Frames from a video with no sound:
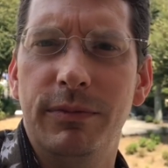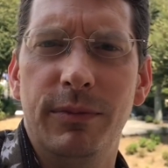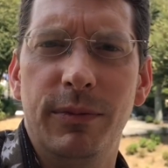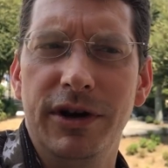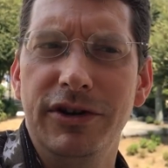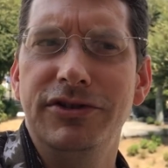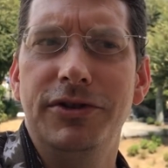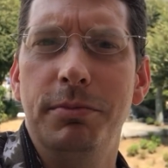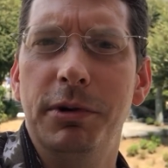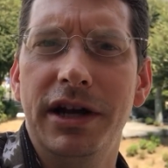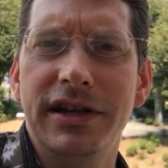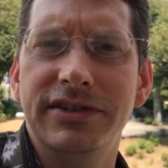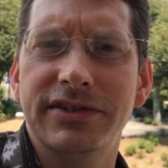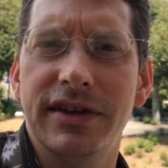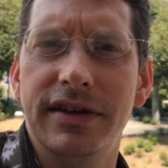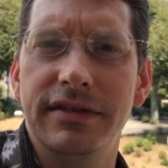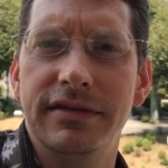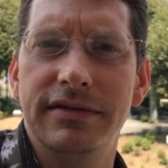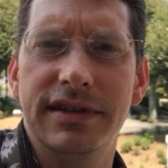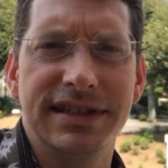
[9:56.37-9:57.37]
where's the
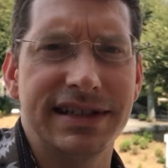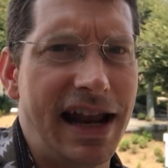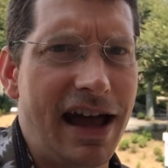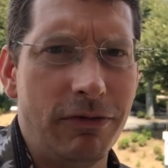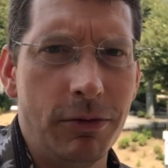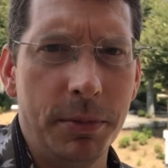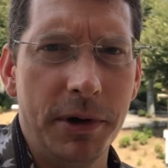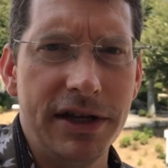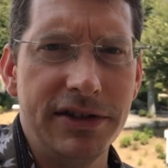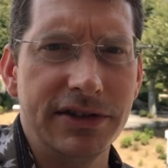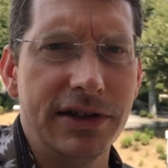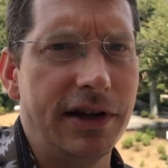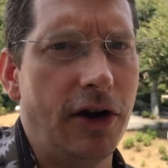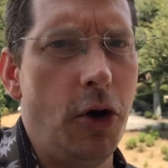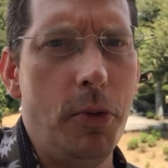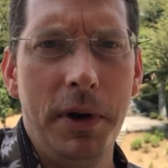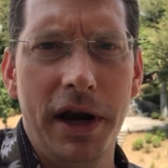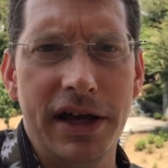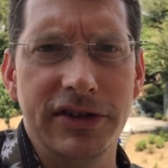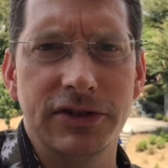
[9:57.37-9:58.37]
bracelet? Does it have a bracelet? I
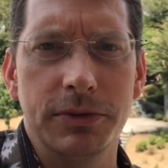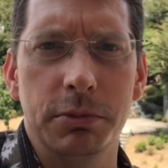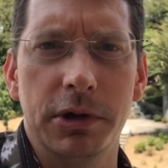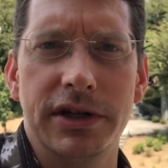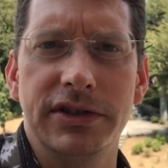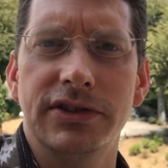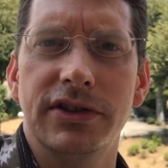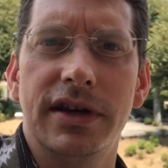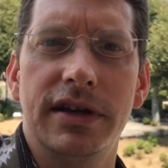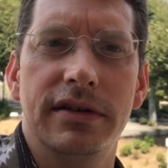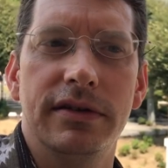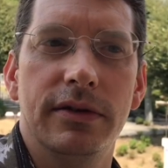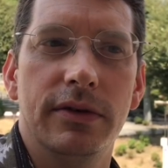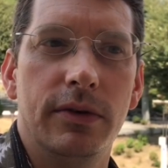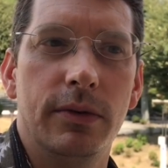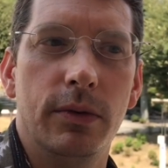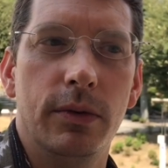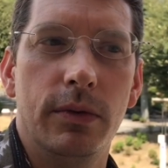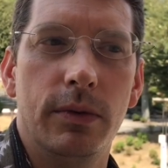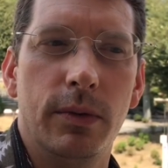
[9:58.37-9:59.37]
hope it has a bracelet.
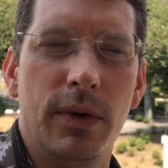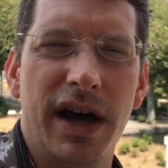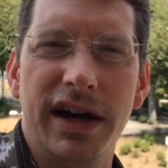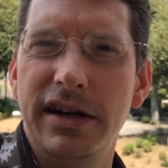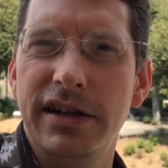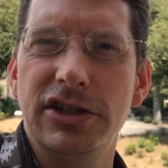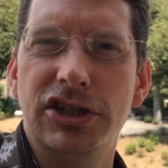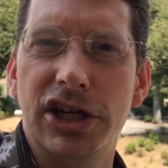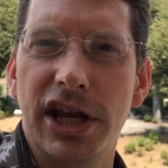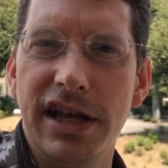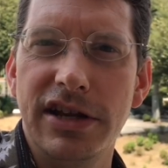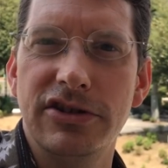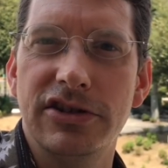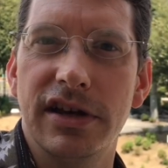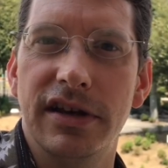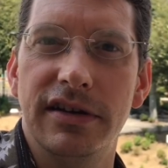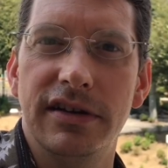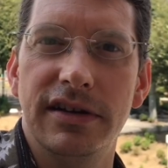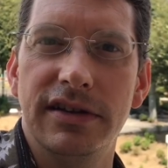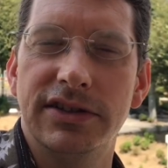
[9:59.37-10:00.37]
Why did he change
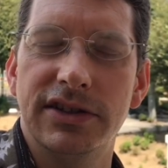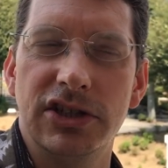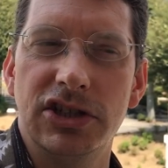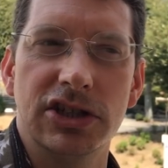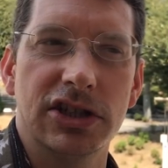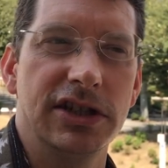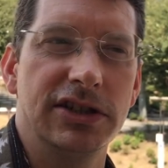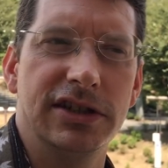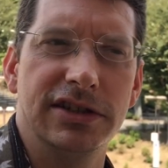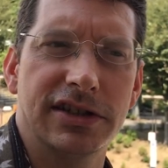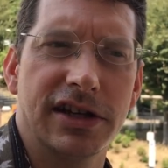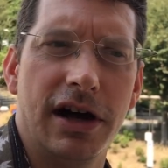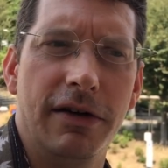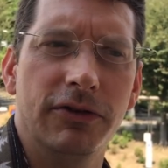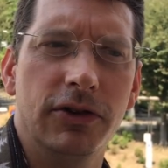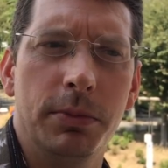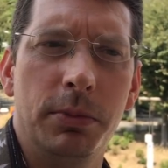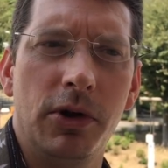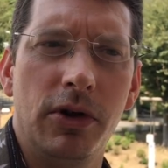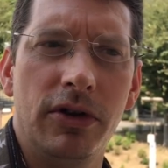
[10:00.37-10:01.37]
it? Is it just because it's
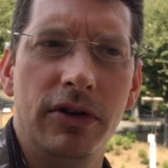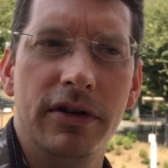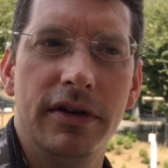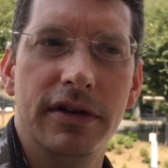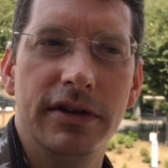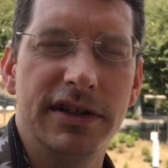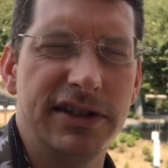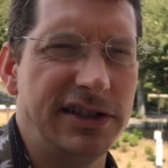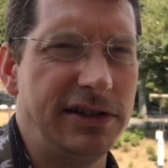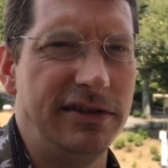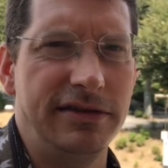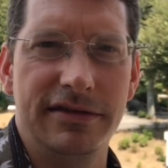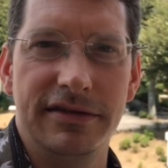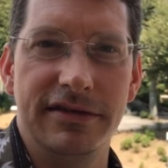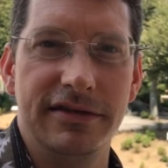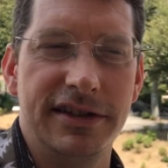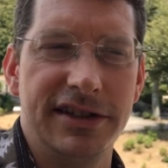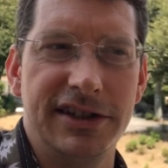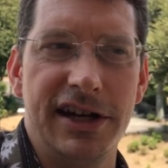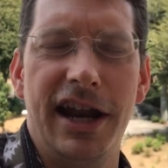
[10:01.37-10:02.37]
comfortable? Does he
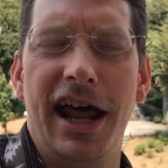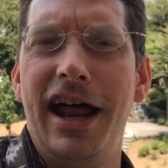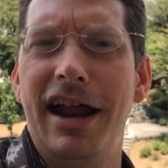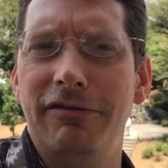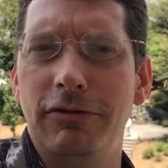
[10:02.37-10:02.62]
does he not